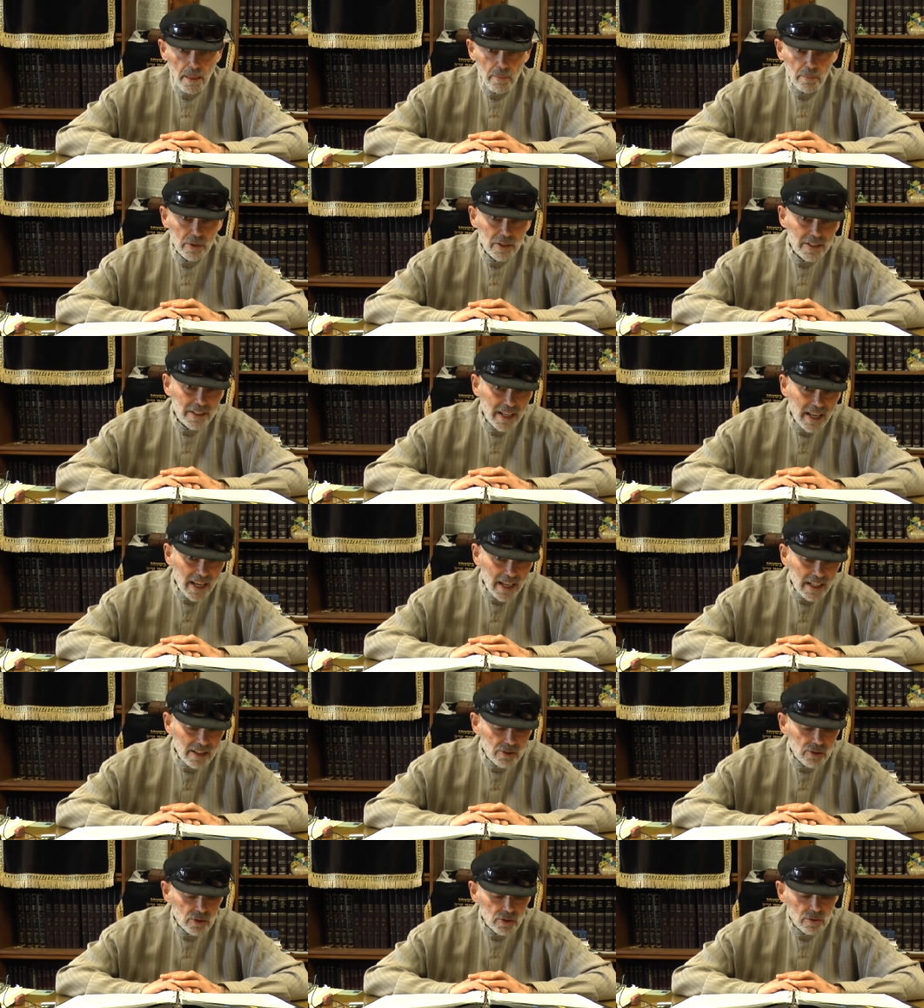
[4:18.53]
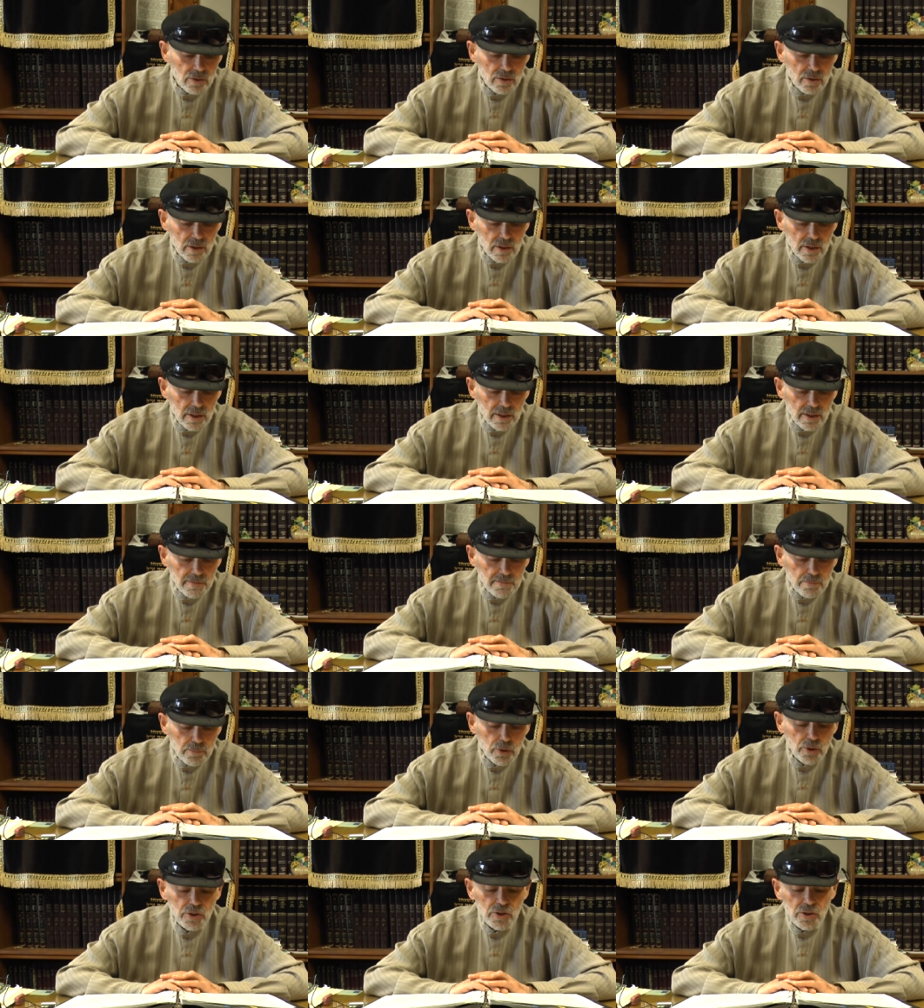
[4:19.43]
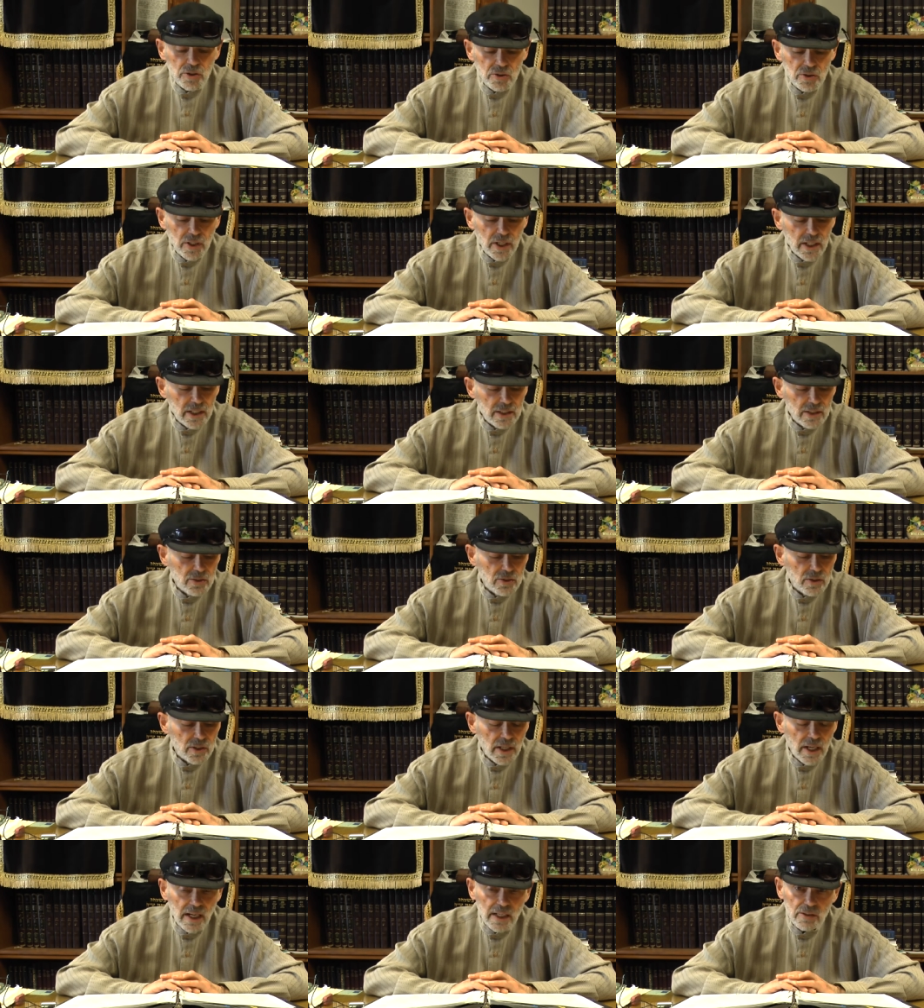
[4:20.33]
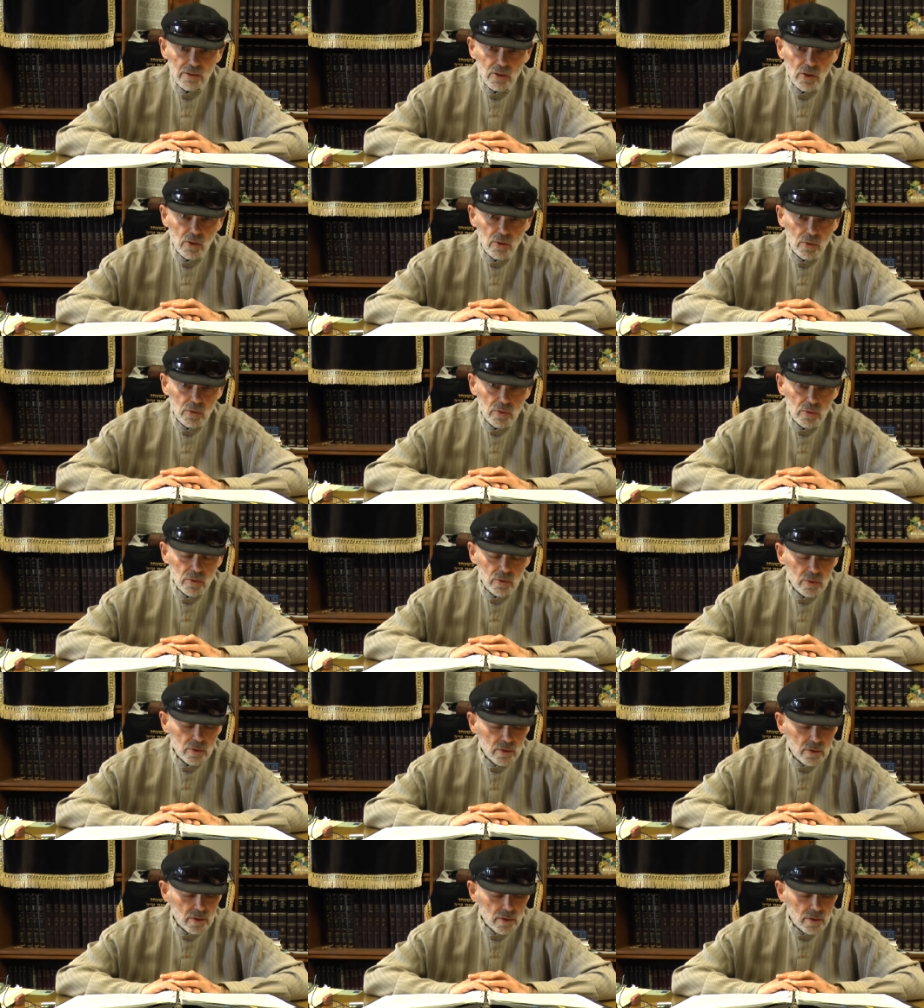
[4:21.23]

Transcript: but an angel pushed his hand into the hot coals.